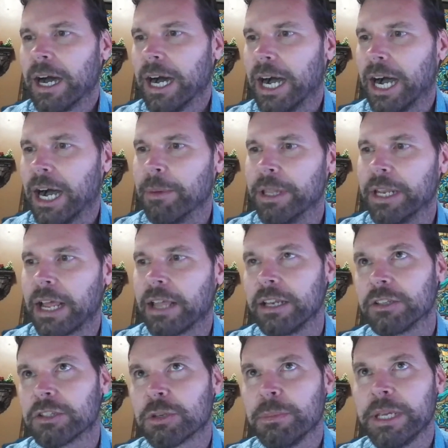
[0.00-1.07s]

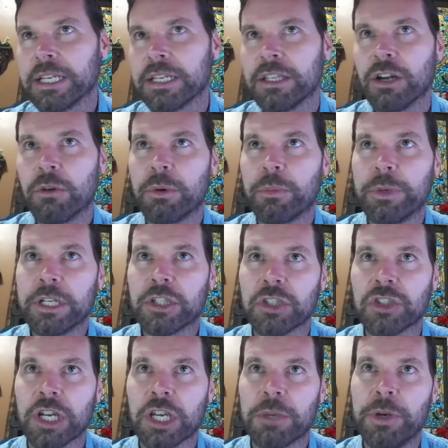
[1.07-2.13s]
And to me, when you
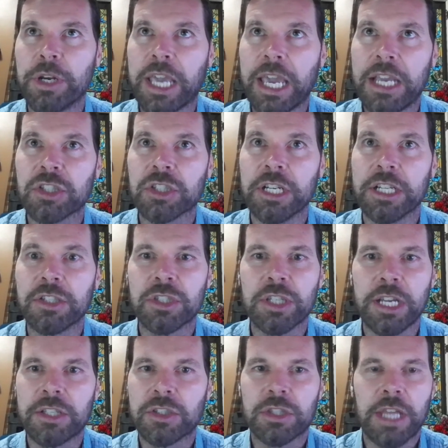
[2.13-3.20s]
touch on communication,
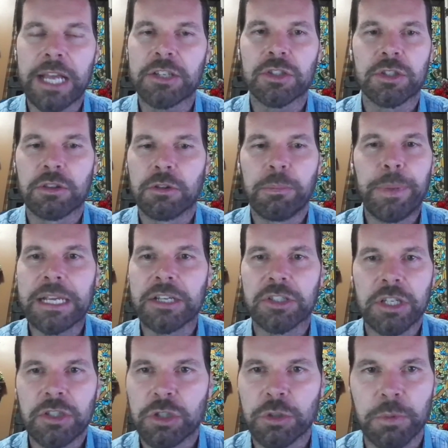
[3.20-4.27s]
that's the
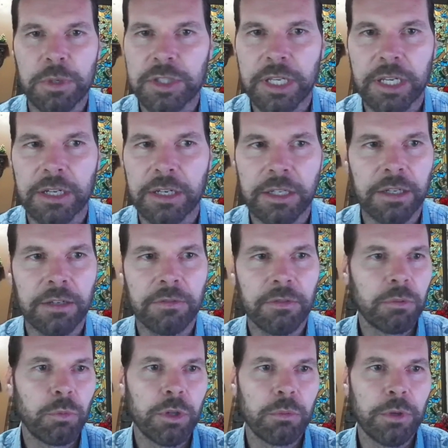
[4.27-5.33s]
biggest issue we see
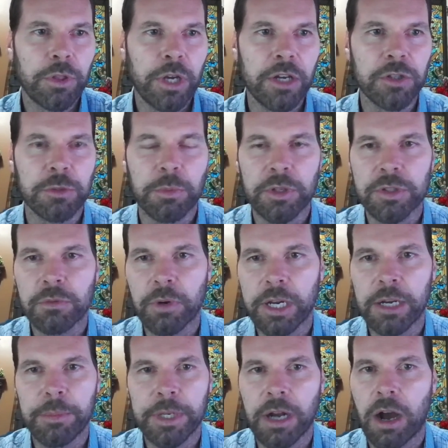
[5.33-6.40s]
with customers,
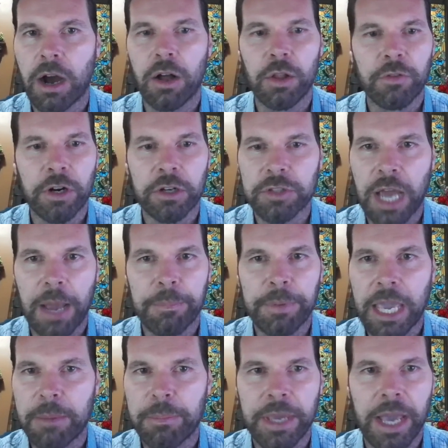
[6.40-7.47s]
right? I mean, all of our
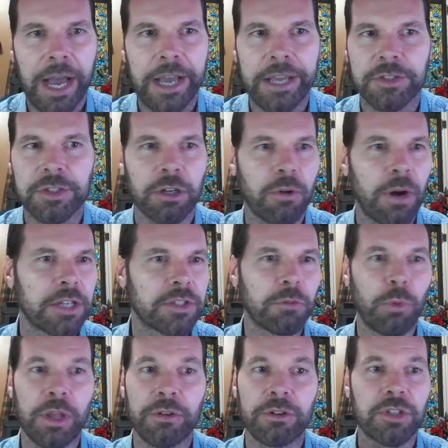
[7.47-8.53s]
top KPIs
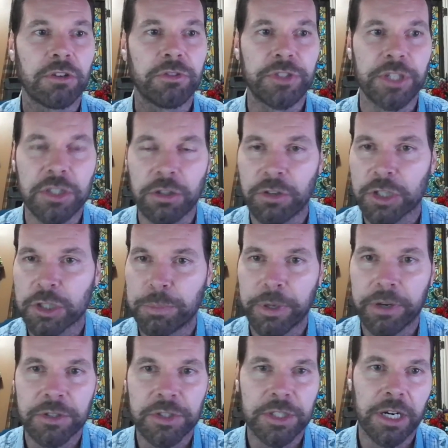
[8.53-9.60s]
across, whether it's our digital
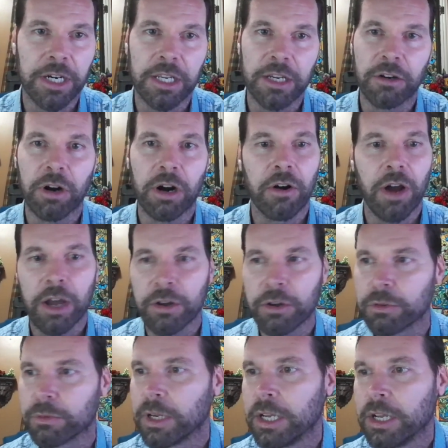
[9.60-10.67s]
experience study or our
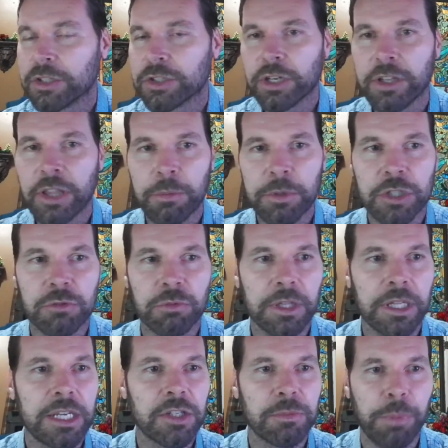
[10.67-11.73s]
auto study that we just
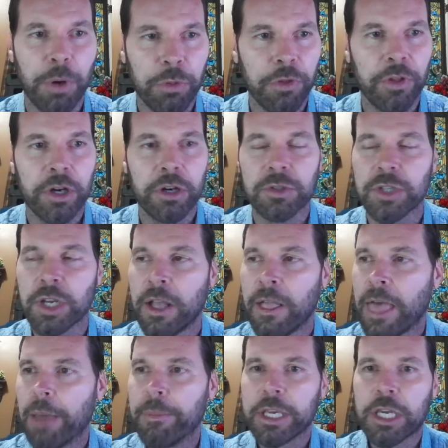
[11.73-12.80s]
released, both of those,
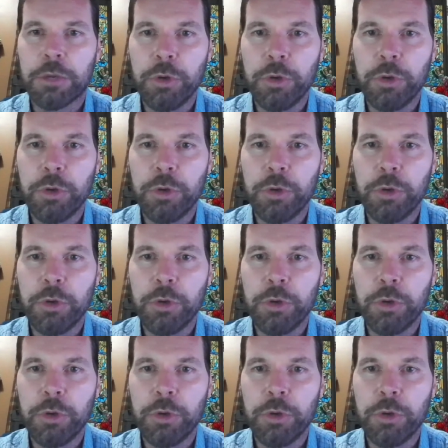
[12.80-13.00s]
I mean,